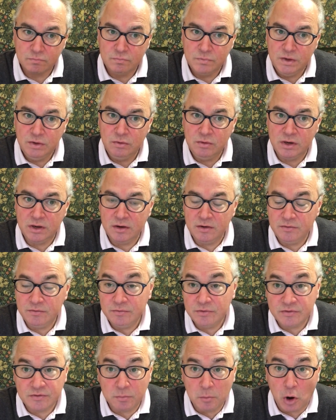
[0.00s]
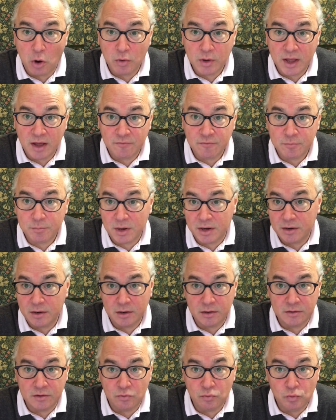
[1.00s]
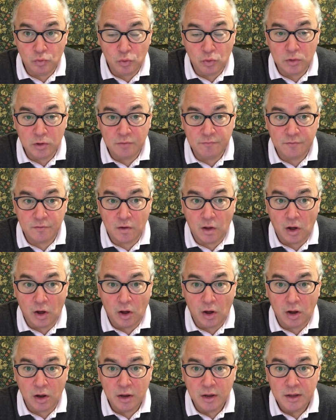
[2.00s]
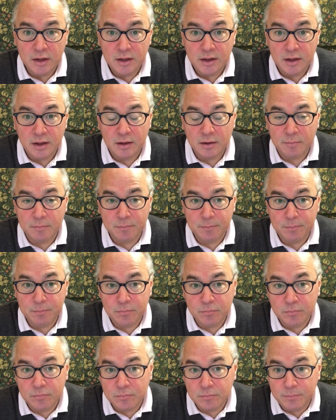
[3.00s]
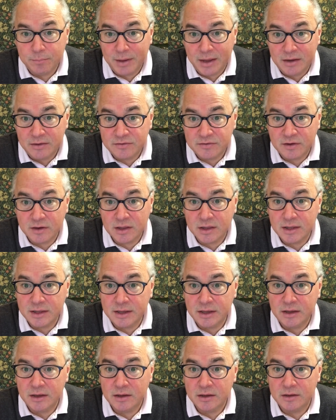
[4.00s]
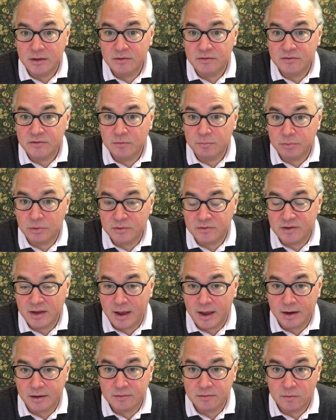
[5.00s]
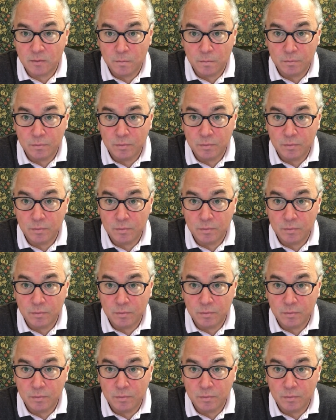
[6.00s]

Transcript: you need small government, and the rule of law basically is to protect